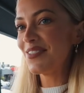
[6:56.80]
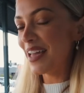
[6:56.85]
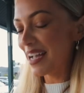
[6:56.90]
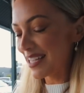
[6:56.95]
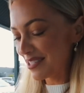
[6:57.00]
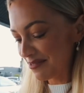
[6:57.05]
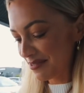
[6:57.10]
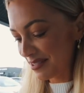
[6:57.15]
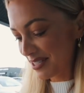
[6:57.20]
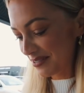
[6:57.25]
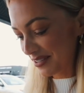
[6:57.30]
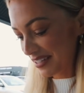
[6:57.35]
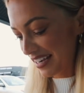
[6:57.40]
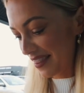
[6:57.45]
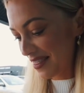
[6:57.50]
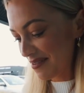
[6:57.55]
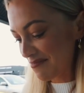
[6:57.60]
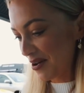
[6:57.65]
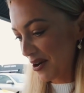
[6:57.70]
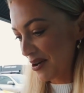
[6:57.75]
that's what we're doing
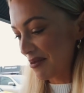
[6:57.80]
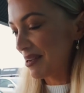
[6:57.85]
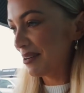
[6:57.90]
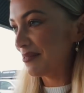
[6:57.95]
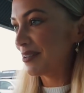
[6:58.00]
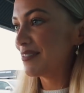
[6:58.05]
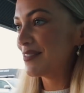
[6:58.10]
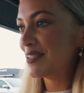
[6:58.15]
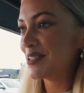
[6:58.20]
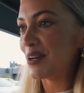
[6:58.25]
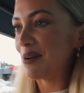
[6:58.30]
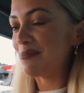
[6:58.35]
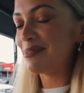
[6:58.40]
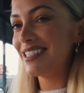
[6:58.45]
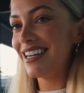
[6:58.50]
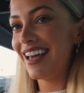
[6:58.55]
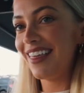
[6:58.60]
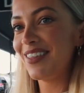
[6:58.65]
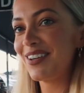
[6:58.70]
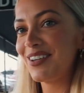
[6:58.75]
at the moment. We've stopped
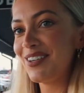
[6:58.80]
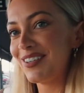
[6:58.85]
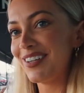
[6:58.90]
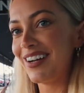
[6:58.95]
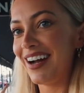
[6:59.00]
in at the Good